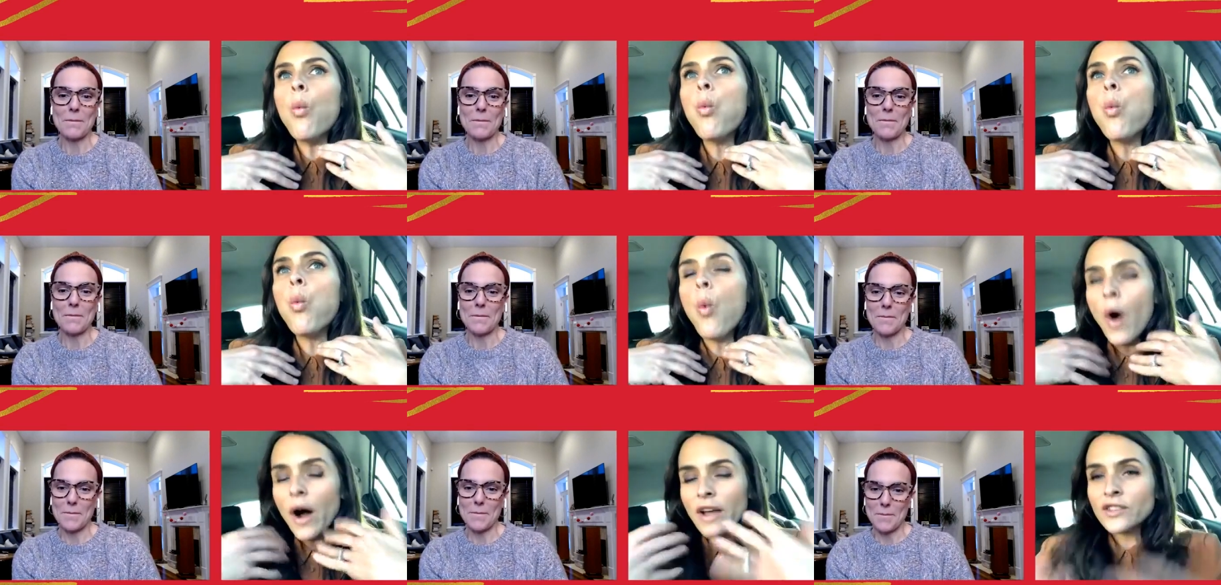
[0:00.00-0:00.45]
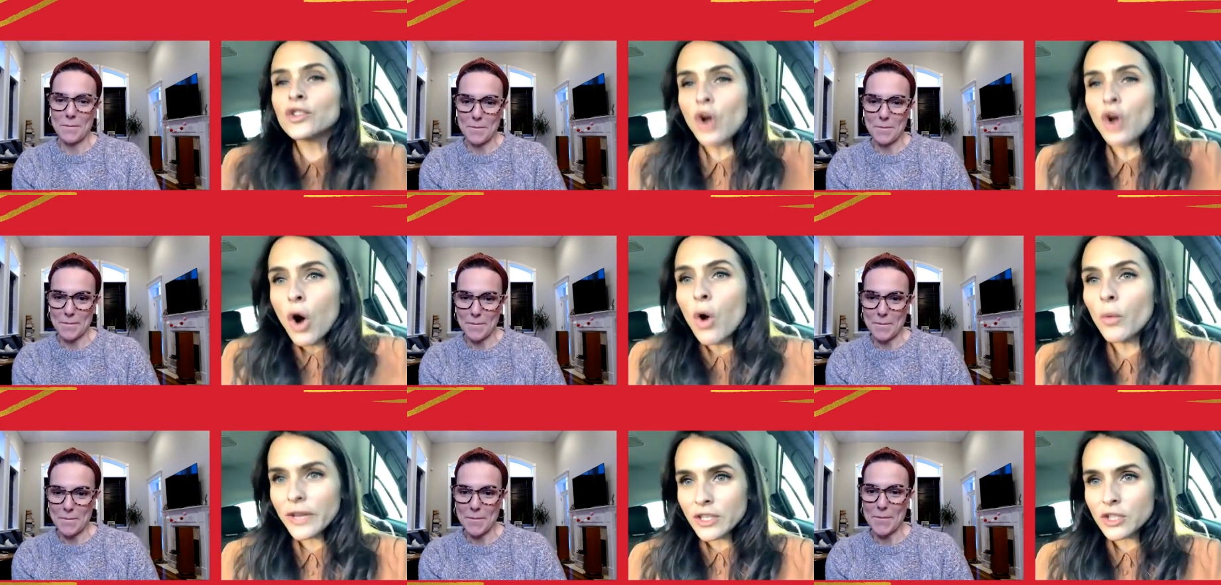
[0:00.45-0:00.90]
Speaker 1: was
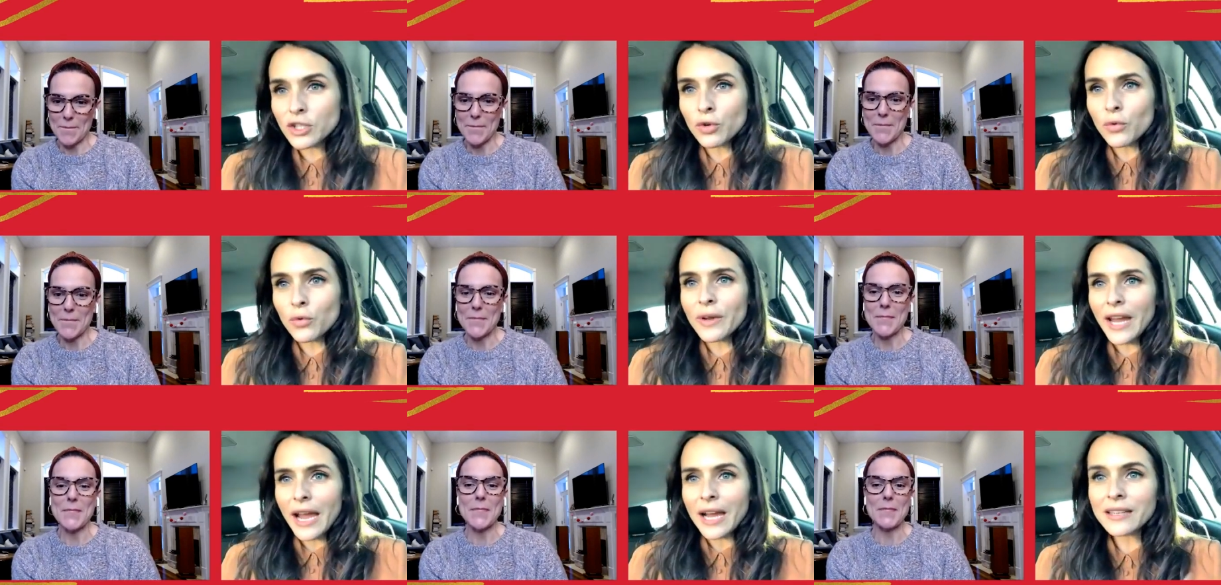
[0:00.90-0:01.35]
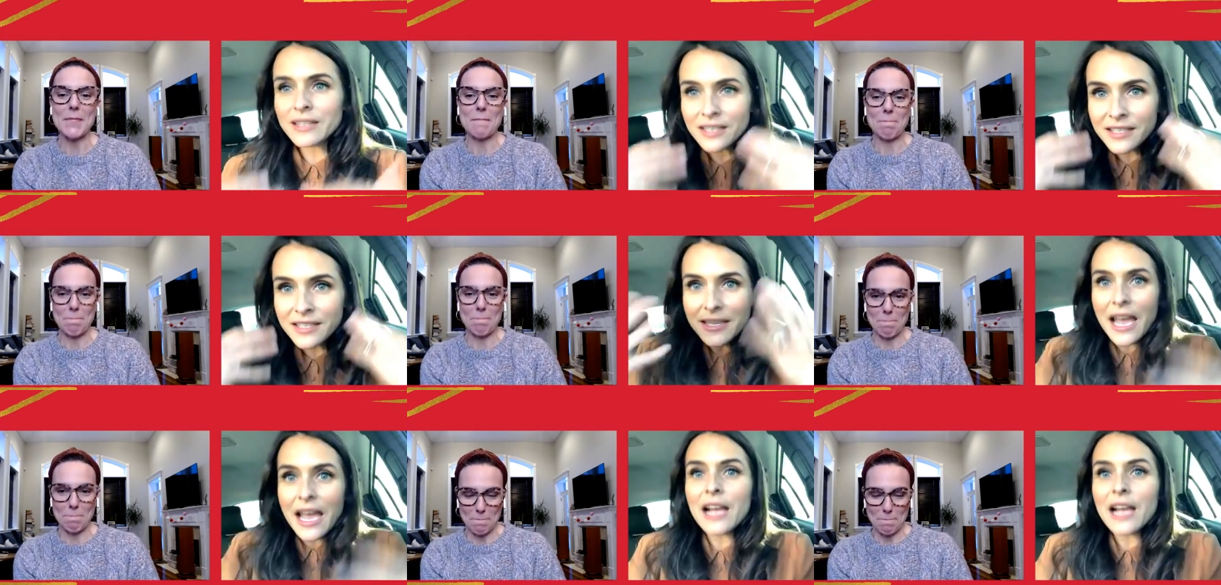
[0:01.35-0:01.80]
going to react
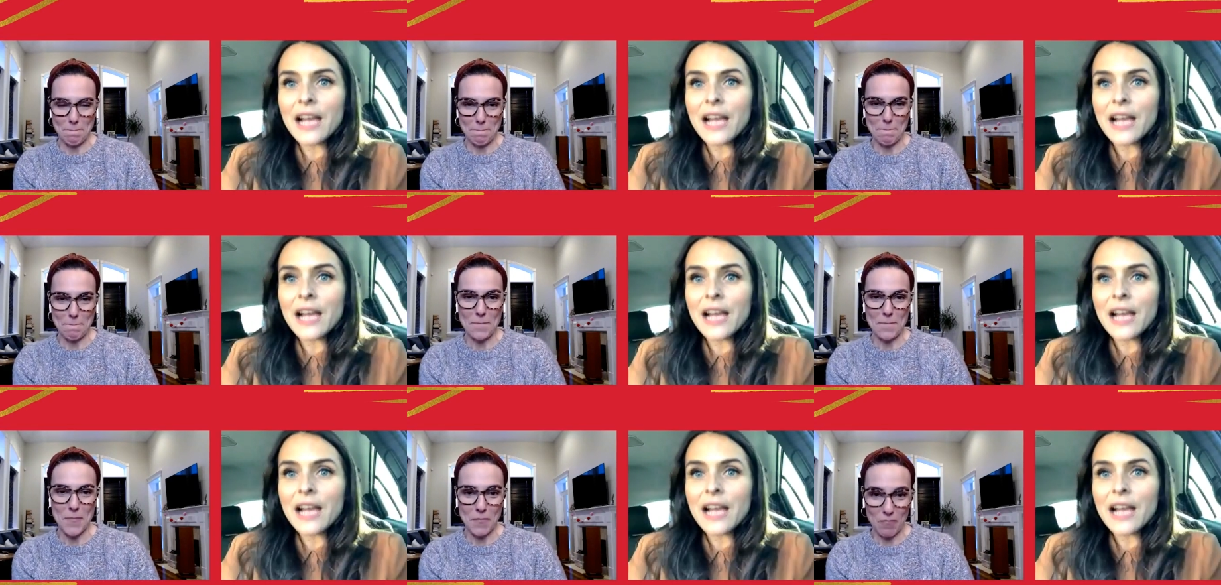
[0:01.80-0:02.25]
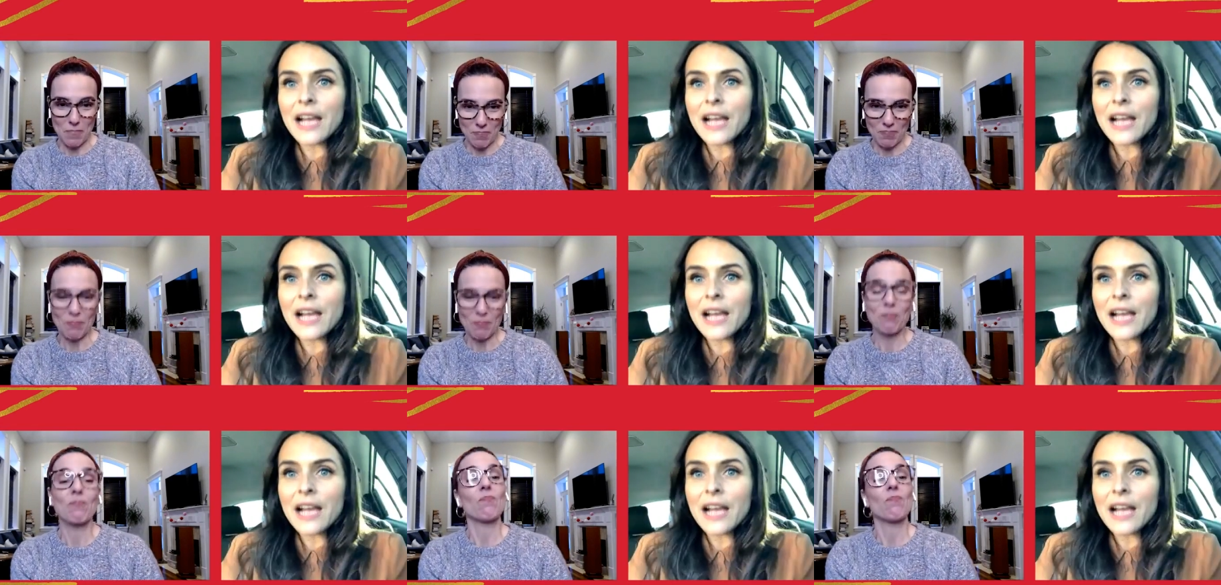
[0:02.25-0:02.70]
exactly as you
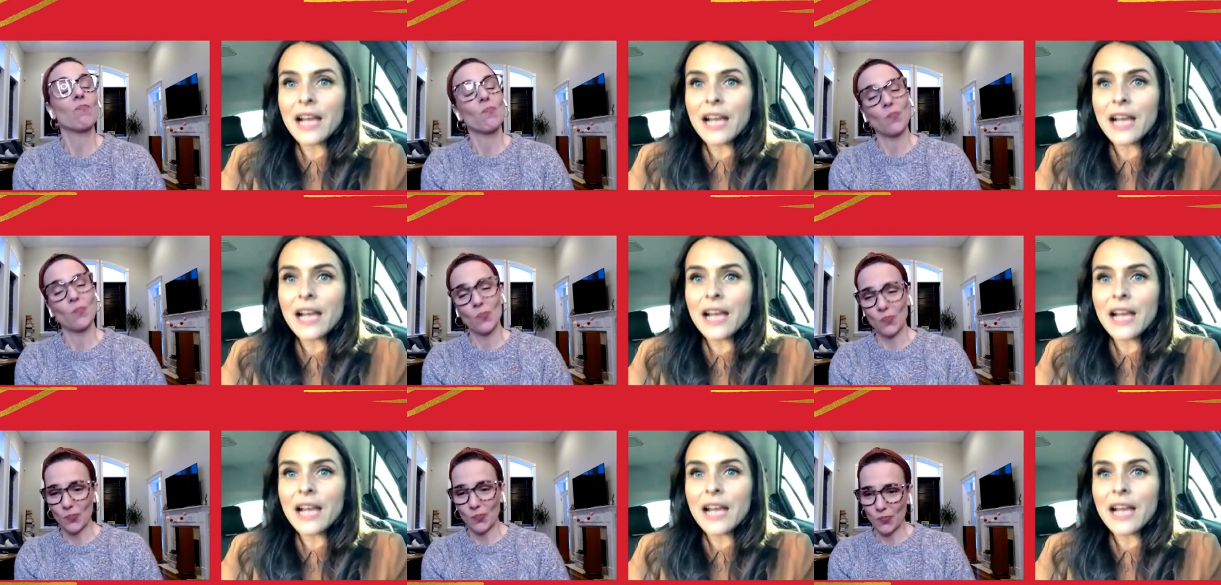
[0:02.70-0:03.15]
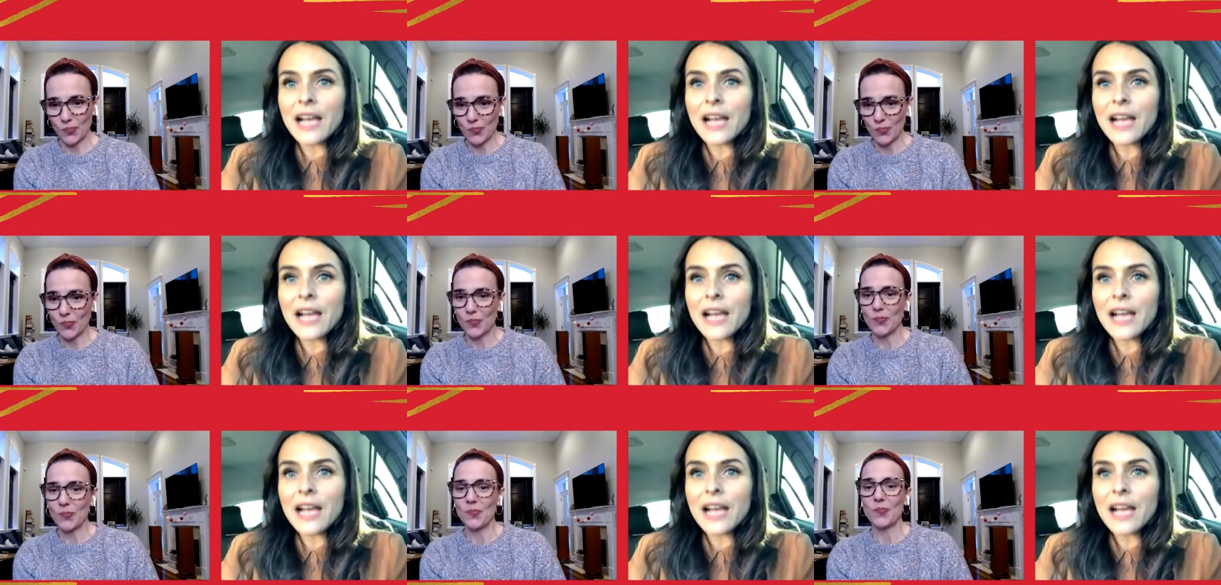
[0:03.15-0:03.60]
did
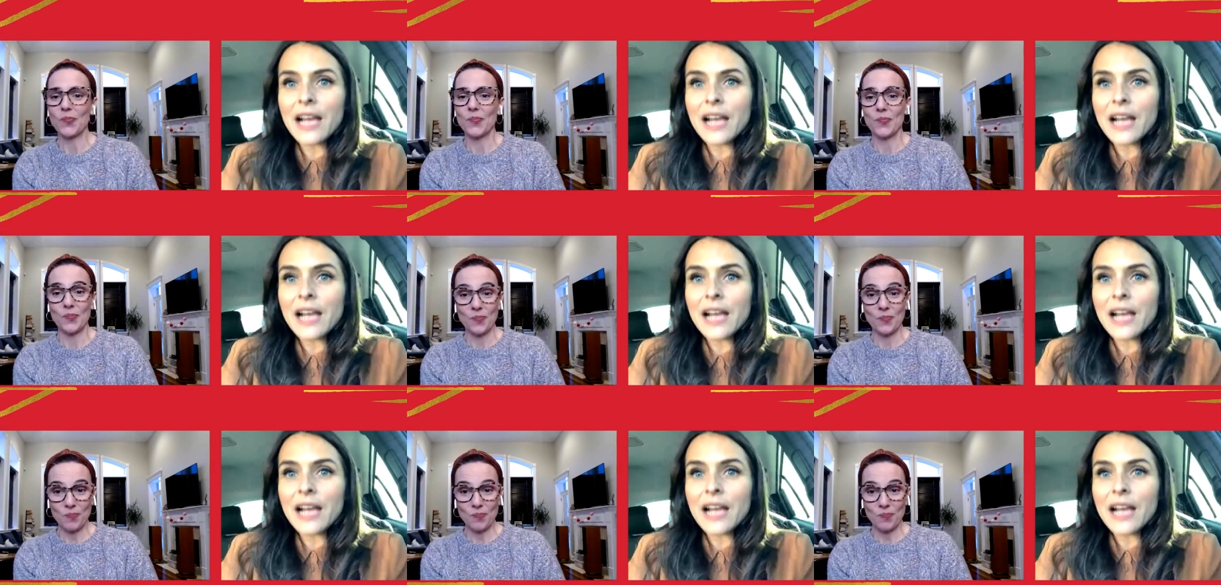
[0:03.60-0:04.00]
mm-hmm.